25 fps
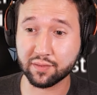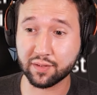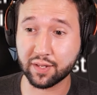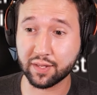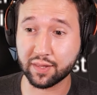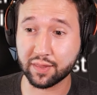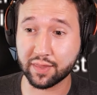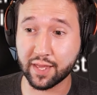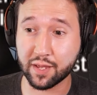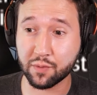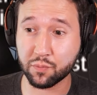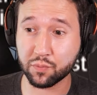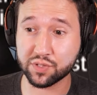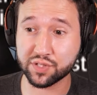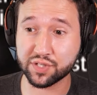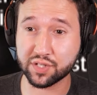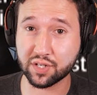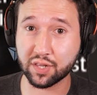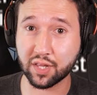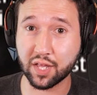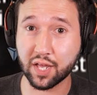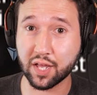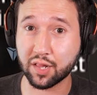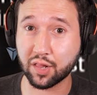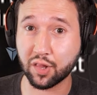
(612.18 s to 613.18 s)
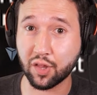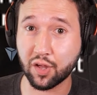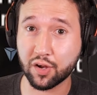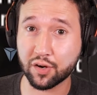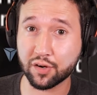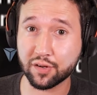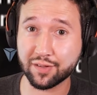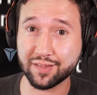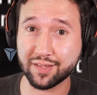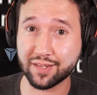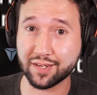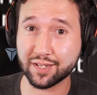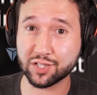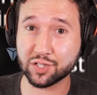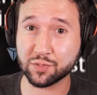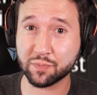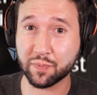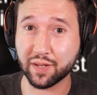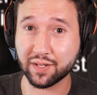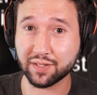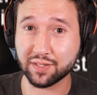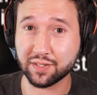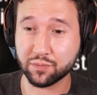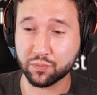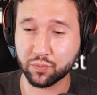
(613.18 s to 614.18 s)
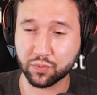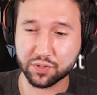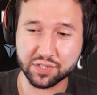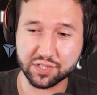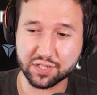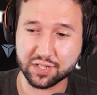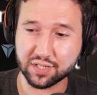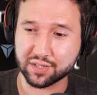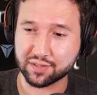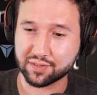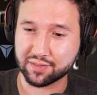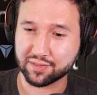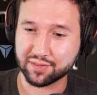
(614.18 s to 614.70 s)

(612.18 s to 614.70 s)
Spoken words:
And that was a lot longer than expected, wasn't it?